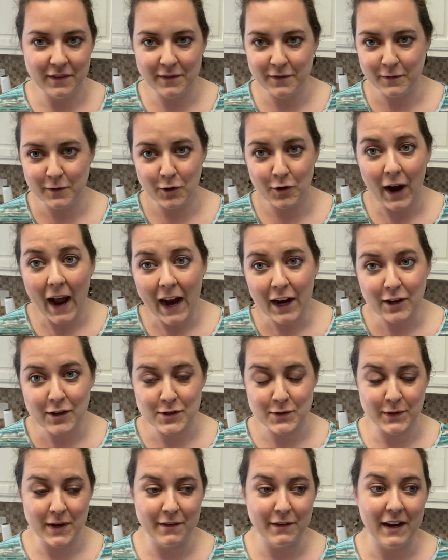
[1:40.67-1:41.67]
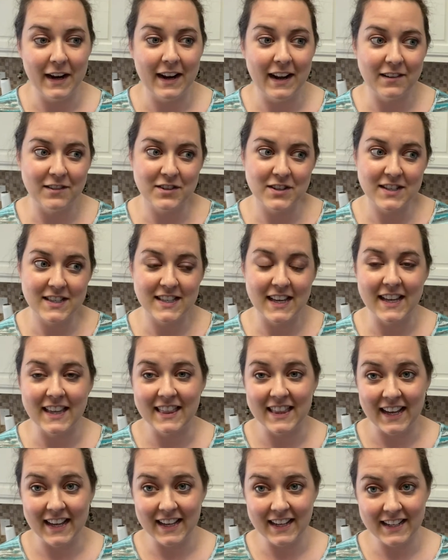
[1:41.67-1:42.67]
crackers or whatever. And I was just like,
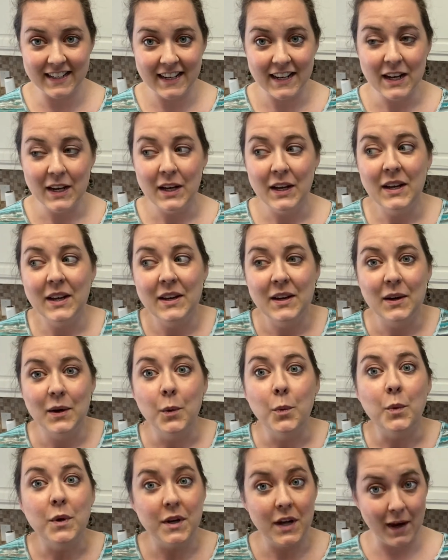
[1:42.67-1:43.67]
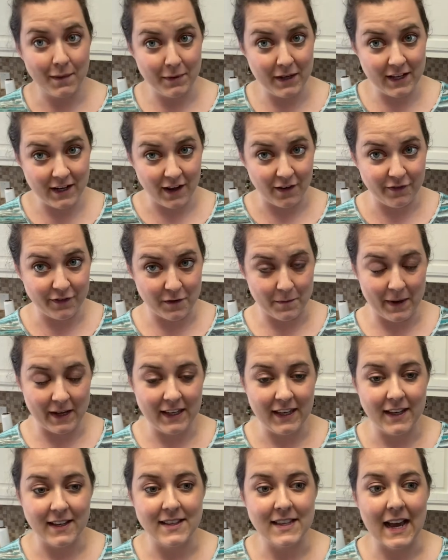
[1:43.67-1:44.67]
that would not be enough for my
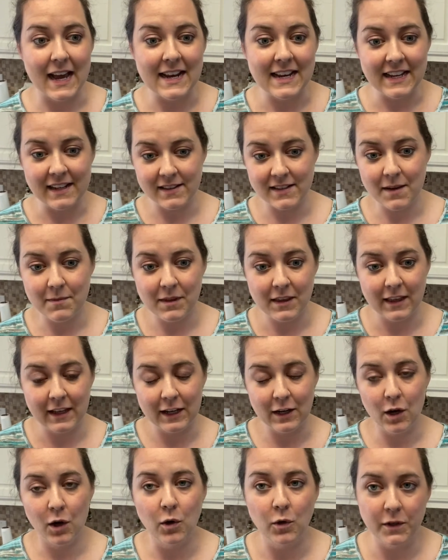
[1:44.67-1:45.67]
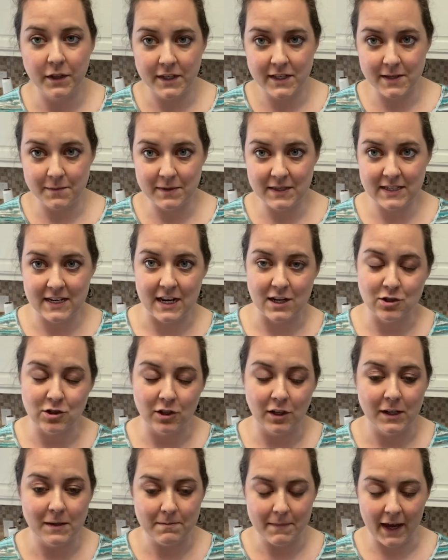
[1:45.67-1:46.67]
kids. I need something that can hold a substantial
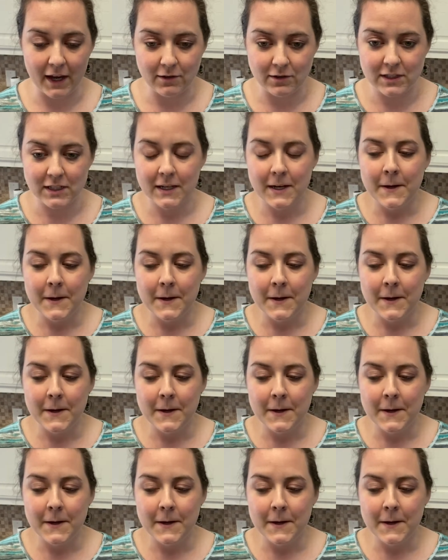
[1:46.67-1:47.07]
amount.